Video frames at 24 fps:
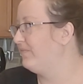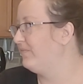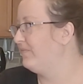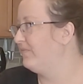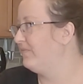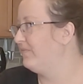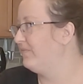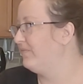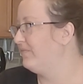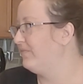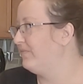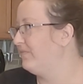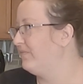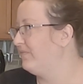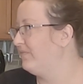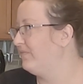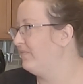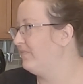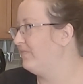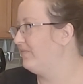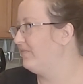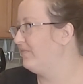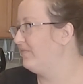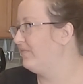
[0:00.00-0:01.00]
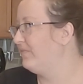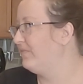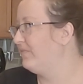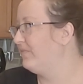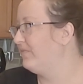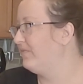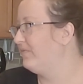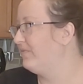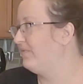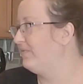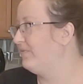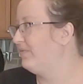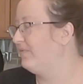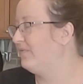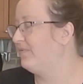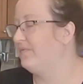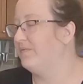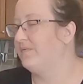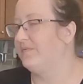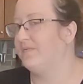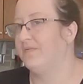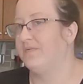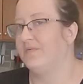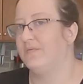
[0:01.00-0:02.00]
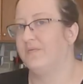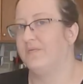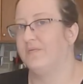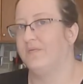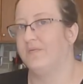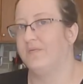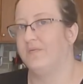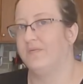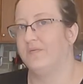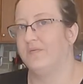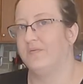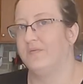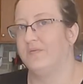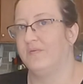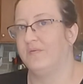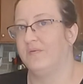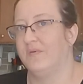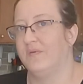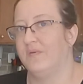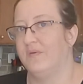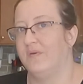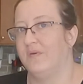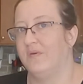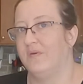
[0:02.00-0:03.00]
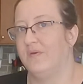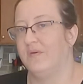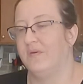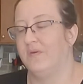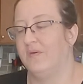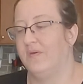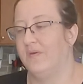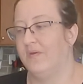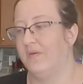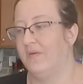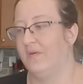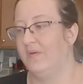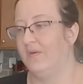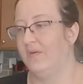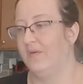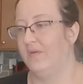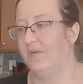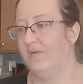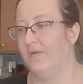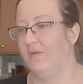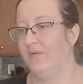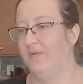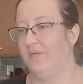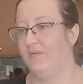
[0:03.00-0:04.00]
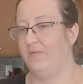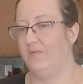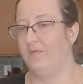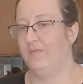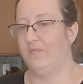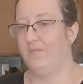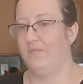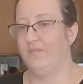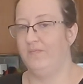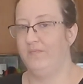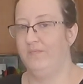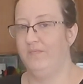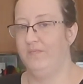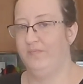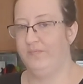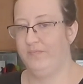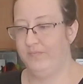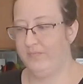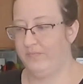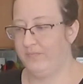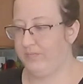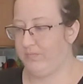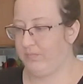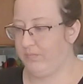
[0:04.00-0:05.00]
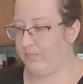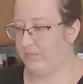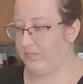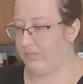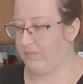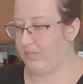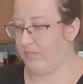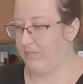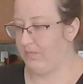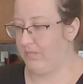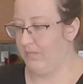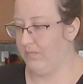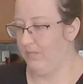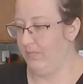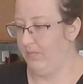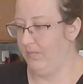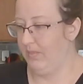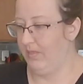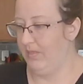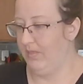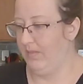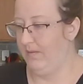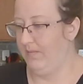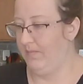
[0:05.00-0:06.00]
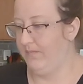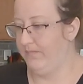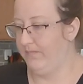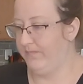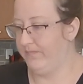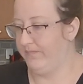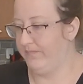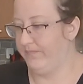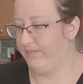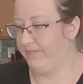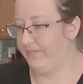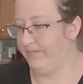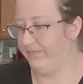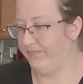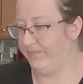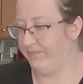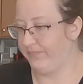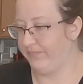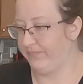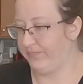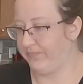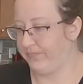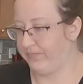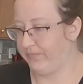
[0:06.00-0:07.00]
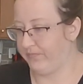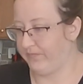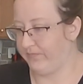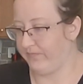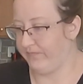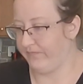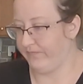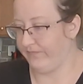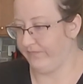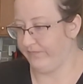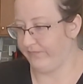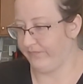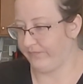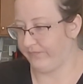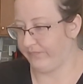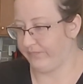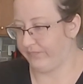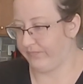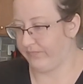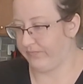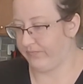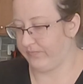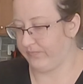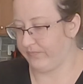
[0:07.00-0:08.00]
[no speech]